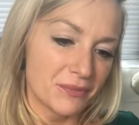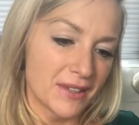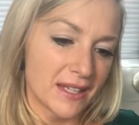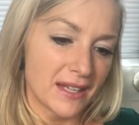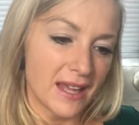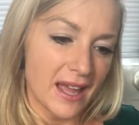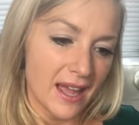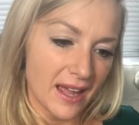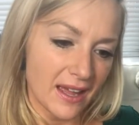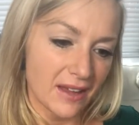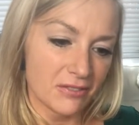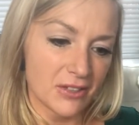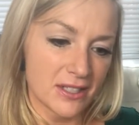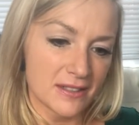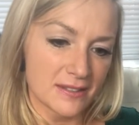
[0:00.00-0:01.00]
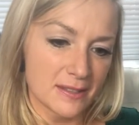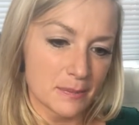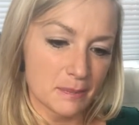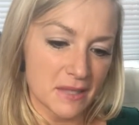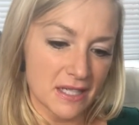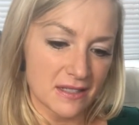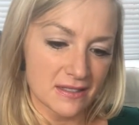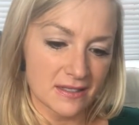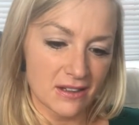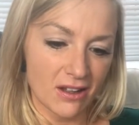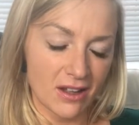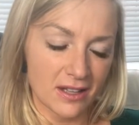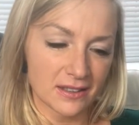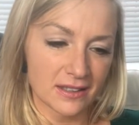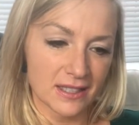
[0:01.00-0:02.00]
Heaven to me is
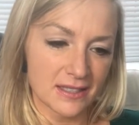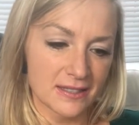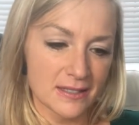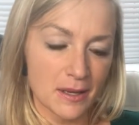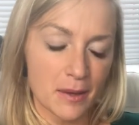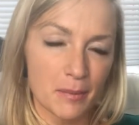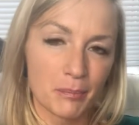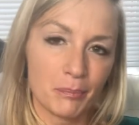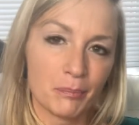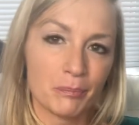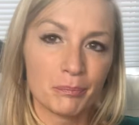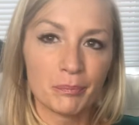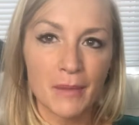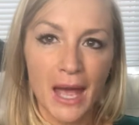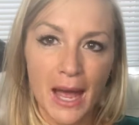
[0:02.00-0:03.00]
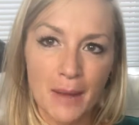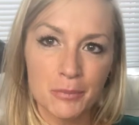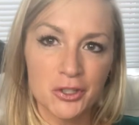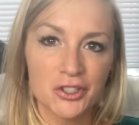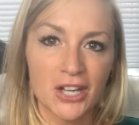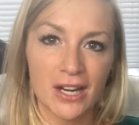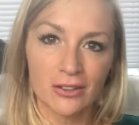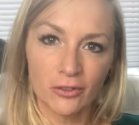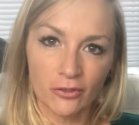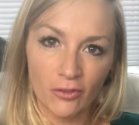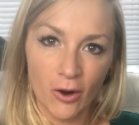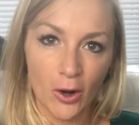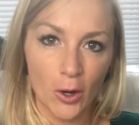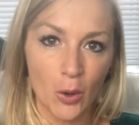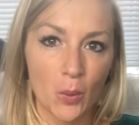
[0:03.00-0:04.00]
not like some abstract,
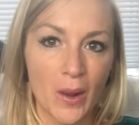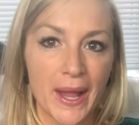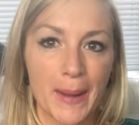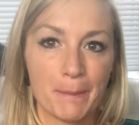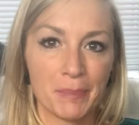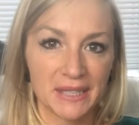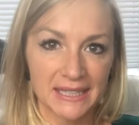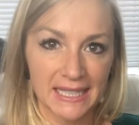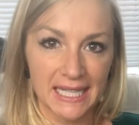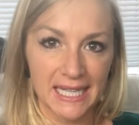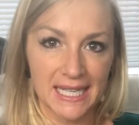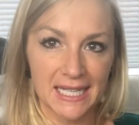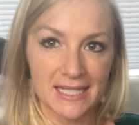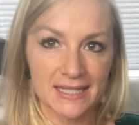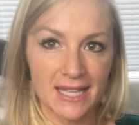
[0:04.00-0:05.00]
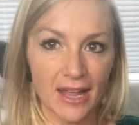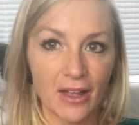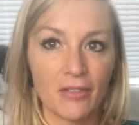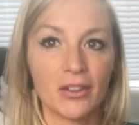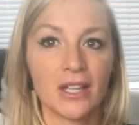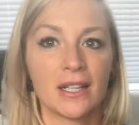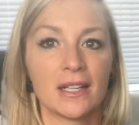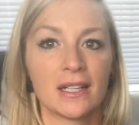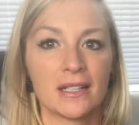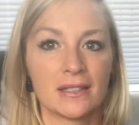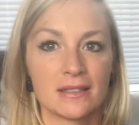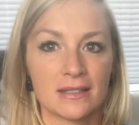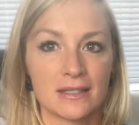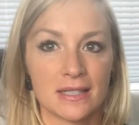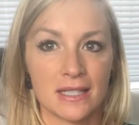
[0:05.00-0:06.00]
faraway place. Heaven
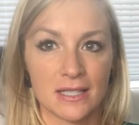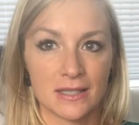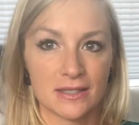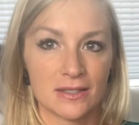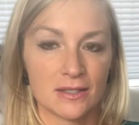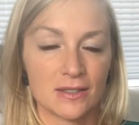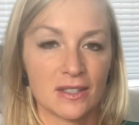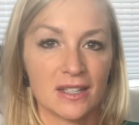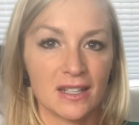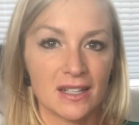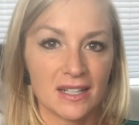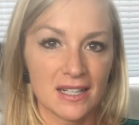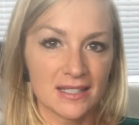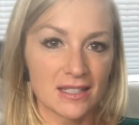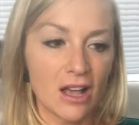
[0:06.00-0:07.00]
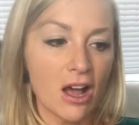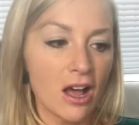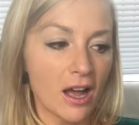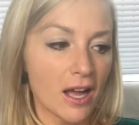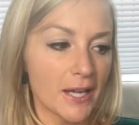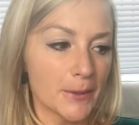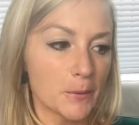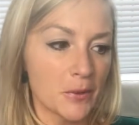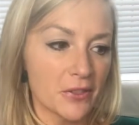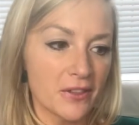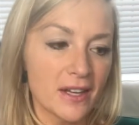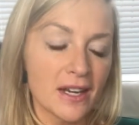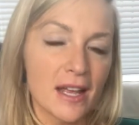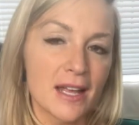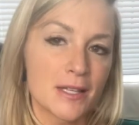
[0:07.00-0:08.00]
is God
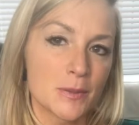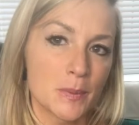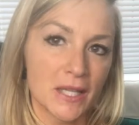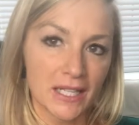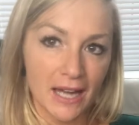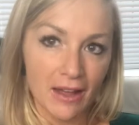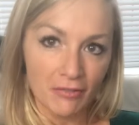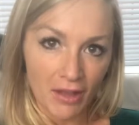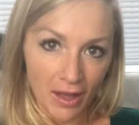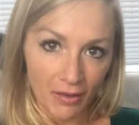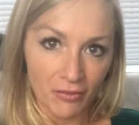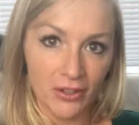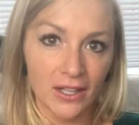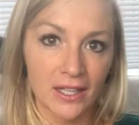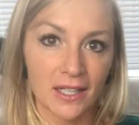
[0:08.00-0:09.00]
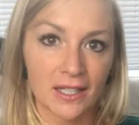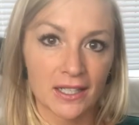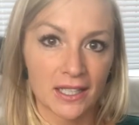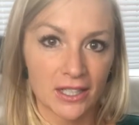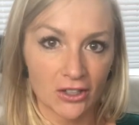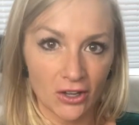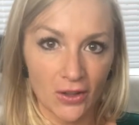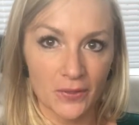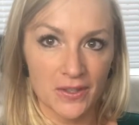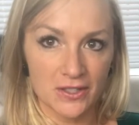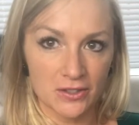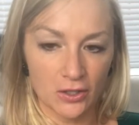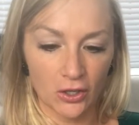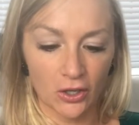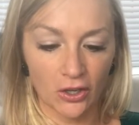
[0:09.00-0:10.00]
within us. We can have heaven here on
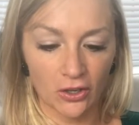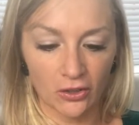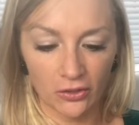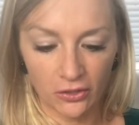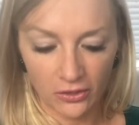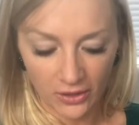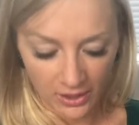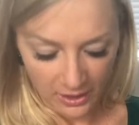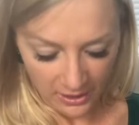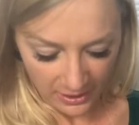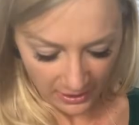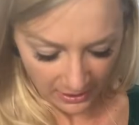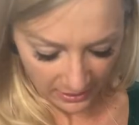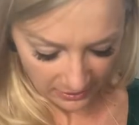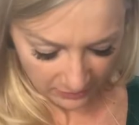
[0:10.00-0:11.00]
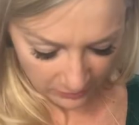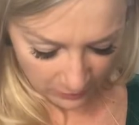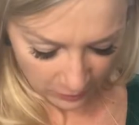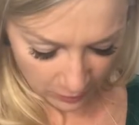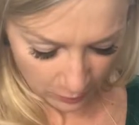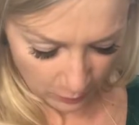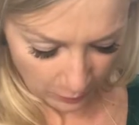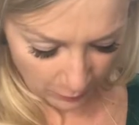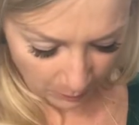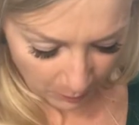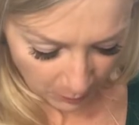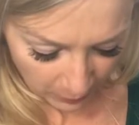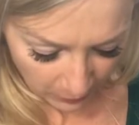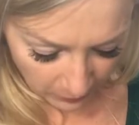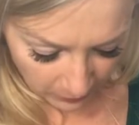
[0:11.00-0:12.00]
this earth, and the North
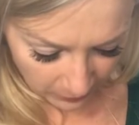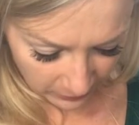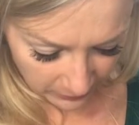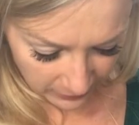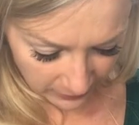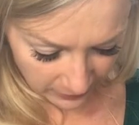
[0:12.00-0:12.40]
Pole